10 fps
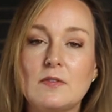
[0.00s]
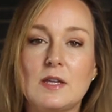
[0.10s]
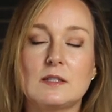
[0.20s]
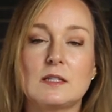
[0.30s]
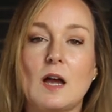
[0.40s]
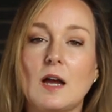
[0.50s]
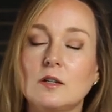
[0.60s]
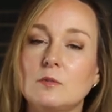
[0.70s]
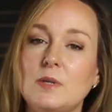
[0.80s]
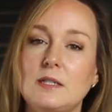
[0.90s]
the
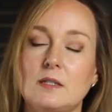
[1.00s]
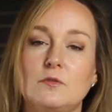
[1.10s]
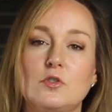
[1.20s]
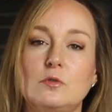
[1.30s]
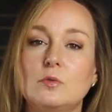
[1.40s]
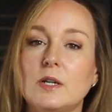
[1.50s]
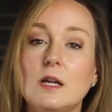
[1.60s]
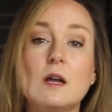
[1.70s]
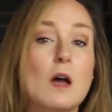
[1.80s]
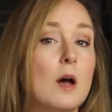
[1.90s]
entire piece of jewelry
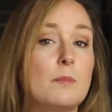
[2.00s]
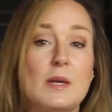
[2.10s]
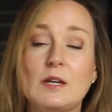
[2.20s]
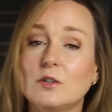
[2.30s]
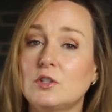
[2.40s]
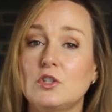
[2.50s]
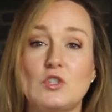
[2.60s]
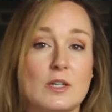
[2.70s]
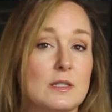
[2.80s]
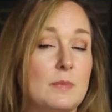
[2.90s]
appear to
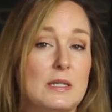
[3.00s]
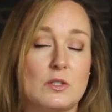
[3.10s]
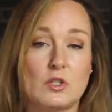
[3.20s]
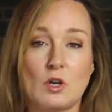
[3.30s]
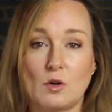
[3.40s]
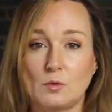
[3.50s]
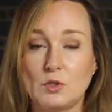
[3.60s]
just be stone.